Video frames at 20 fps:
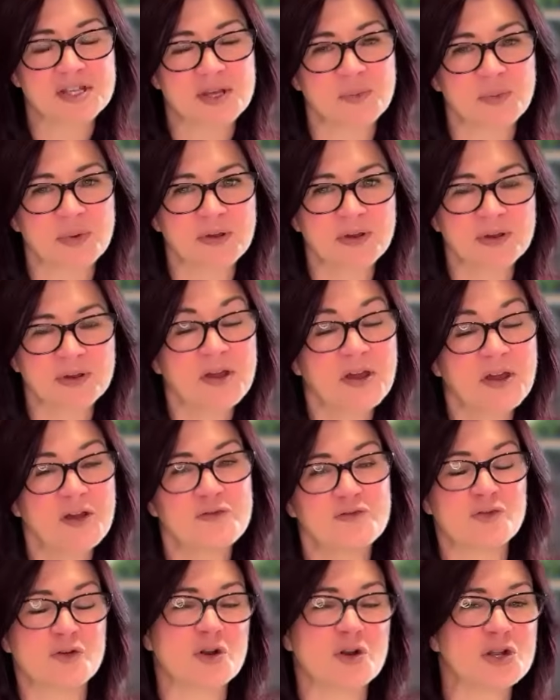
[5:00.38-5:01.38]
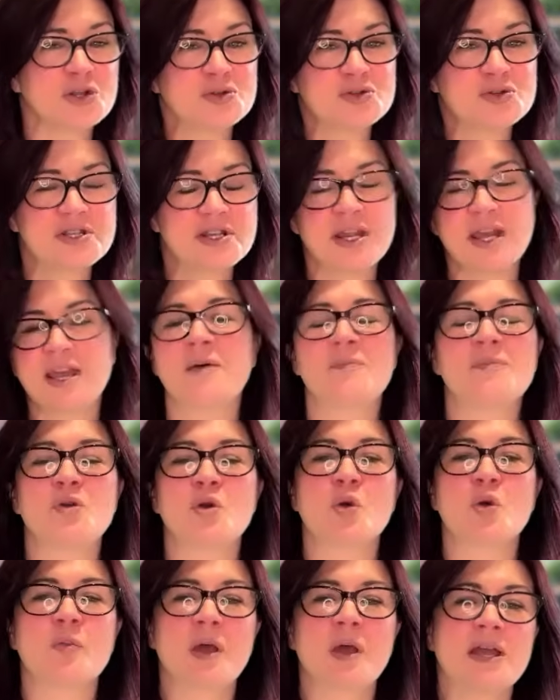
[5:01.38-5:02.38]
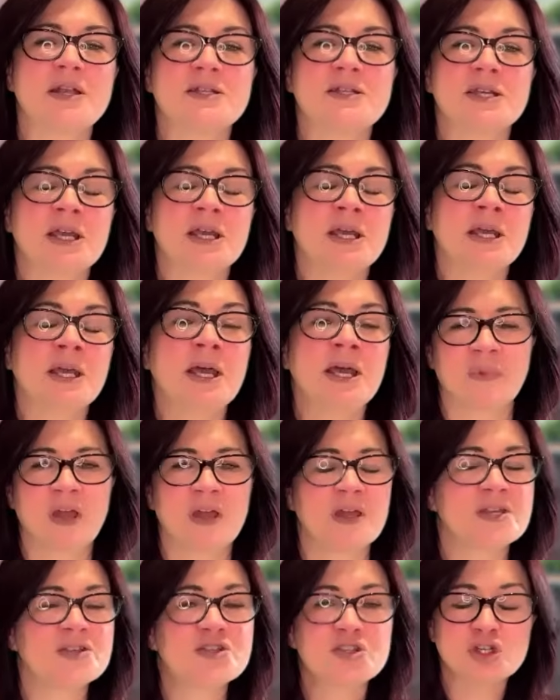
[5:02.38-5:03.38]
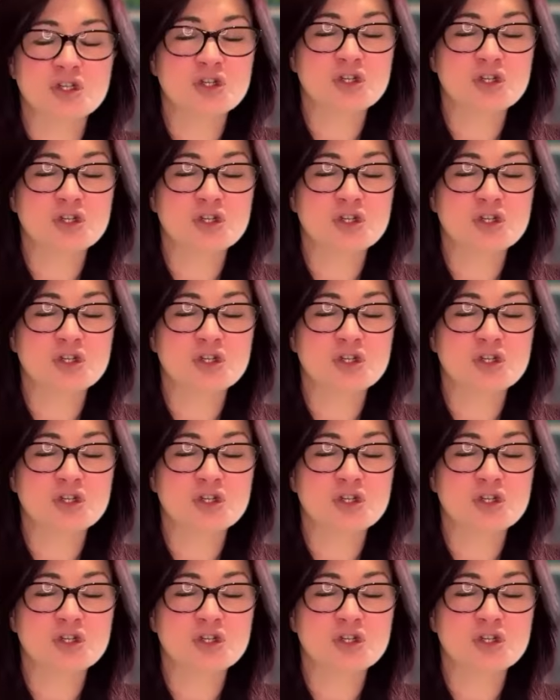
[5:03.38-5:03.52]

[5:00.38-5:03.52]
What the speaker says: tip for loosening up your painting is to